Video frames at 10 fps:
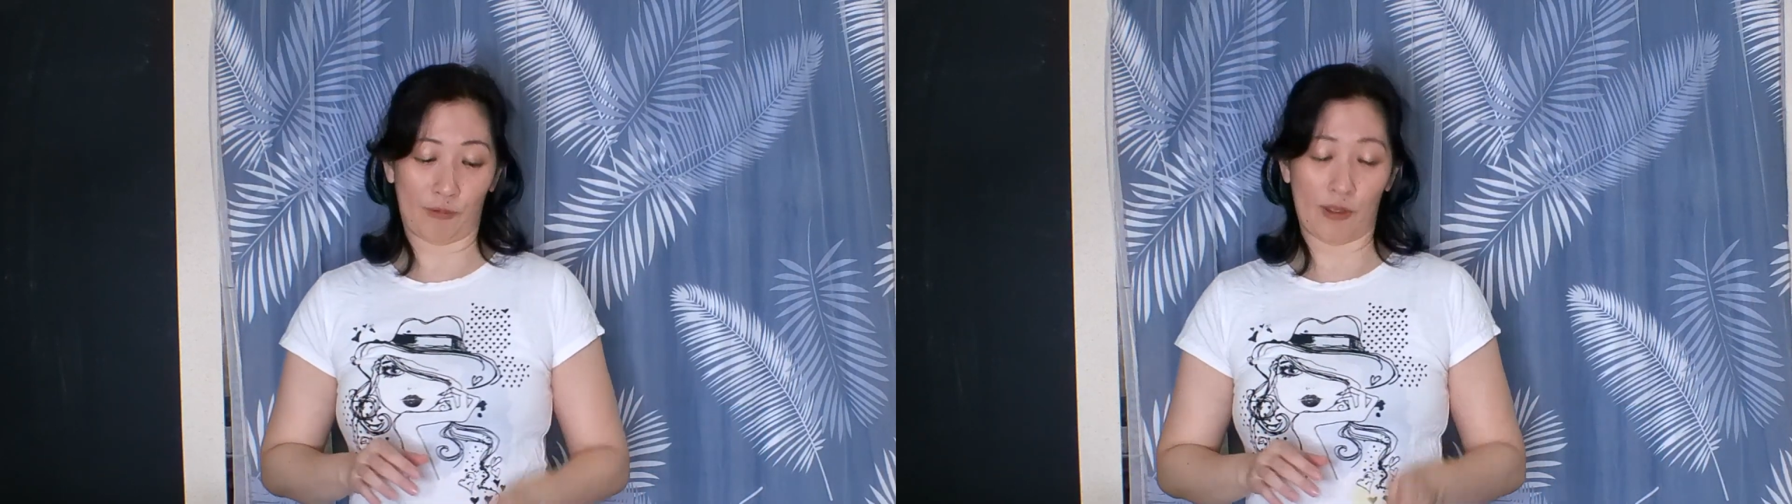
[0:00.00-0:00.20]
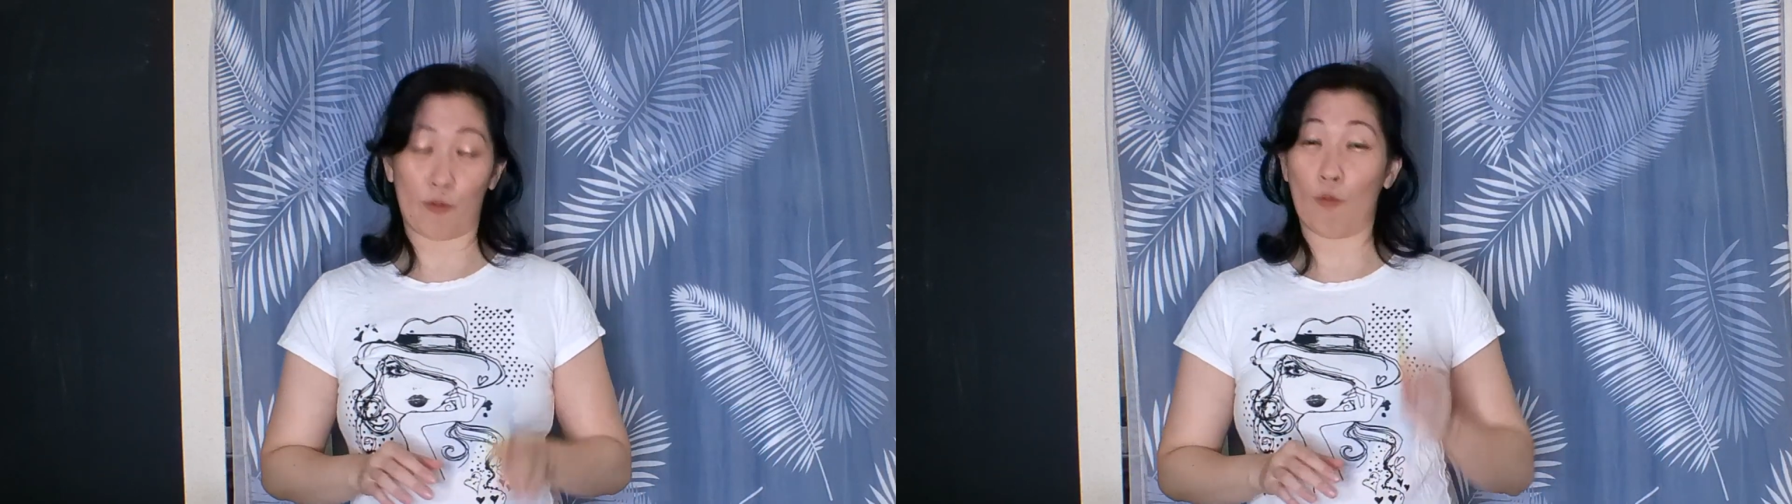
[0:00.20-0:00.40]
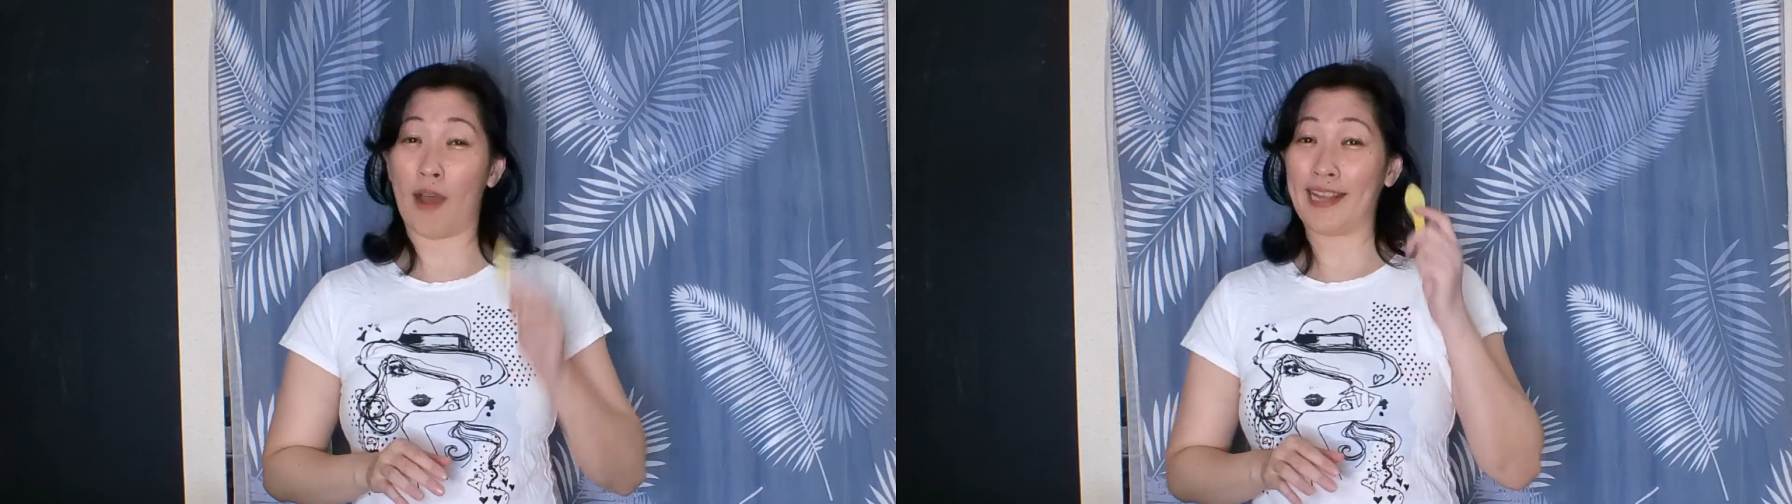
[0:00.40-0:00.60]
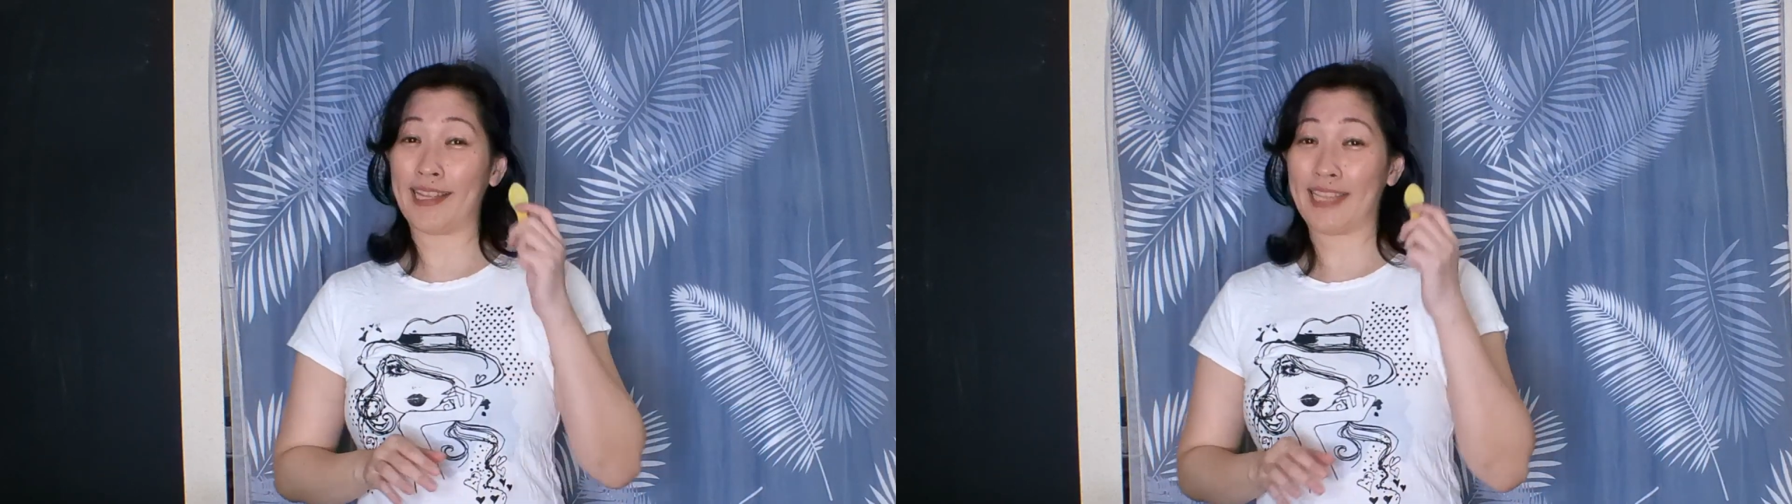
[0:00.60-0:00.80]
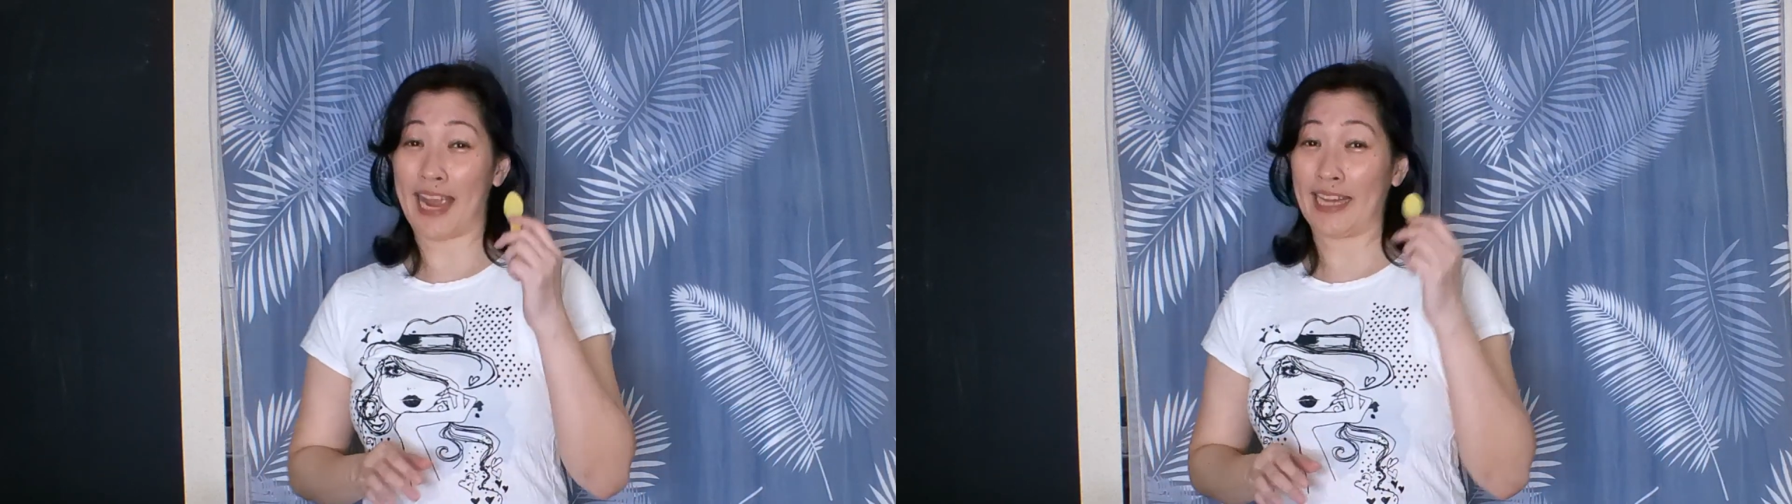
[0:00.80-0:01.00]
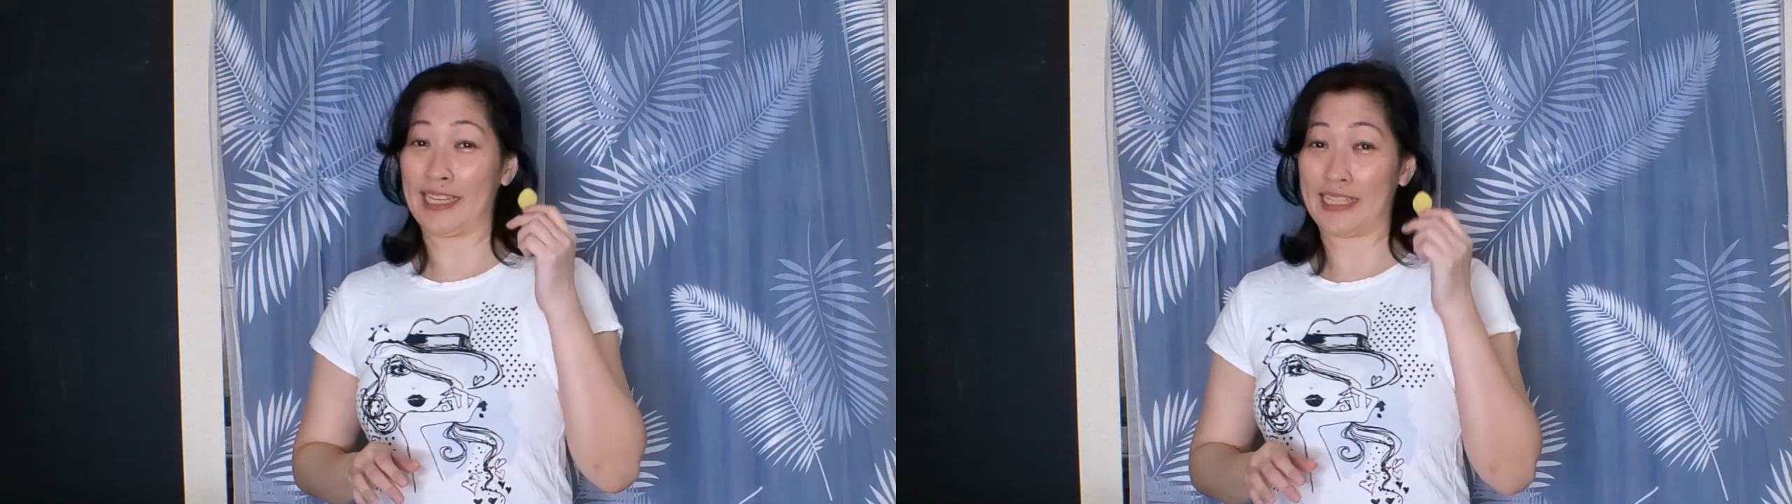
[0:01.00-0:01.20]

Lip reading: with 1 tiny